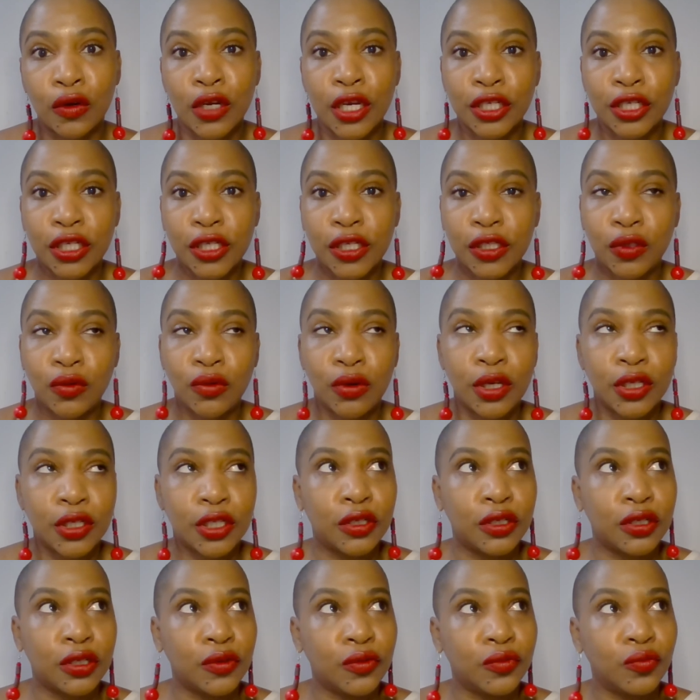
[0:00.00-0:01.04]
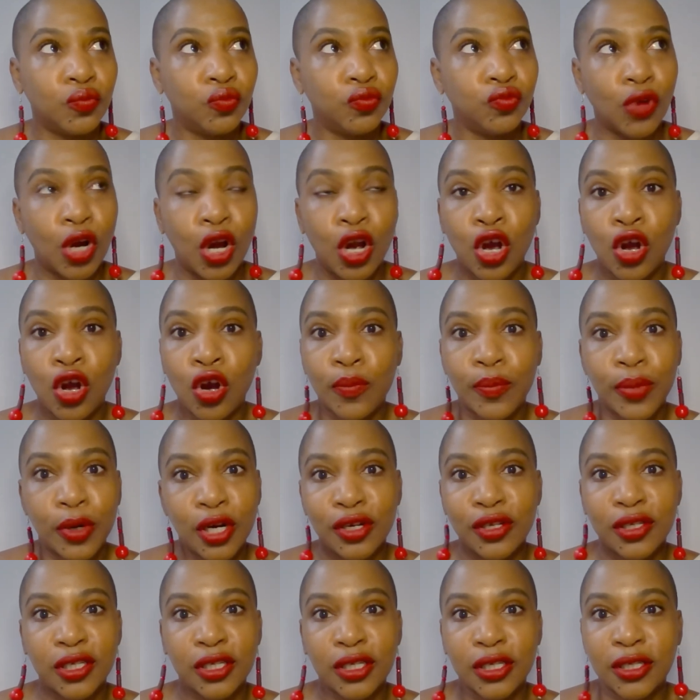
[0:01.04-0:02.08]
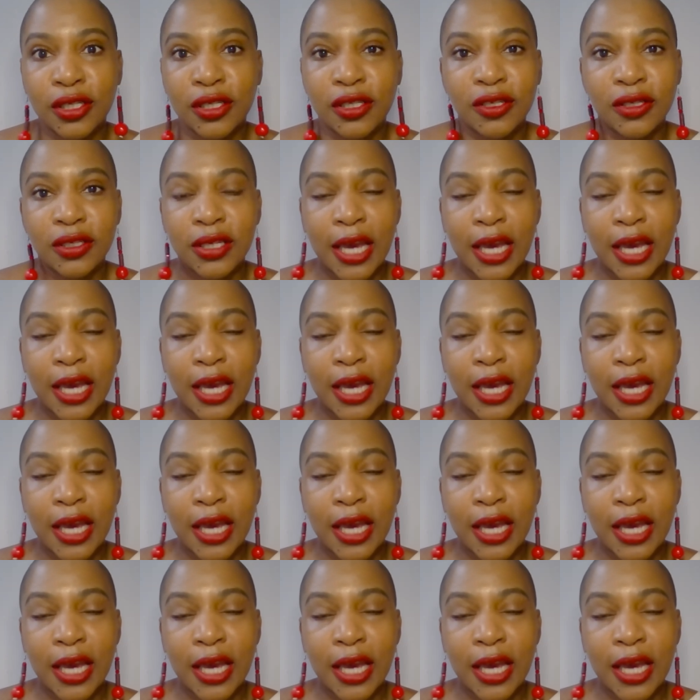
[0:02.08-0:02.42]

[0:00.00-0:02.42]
and she's going to the wrong person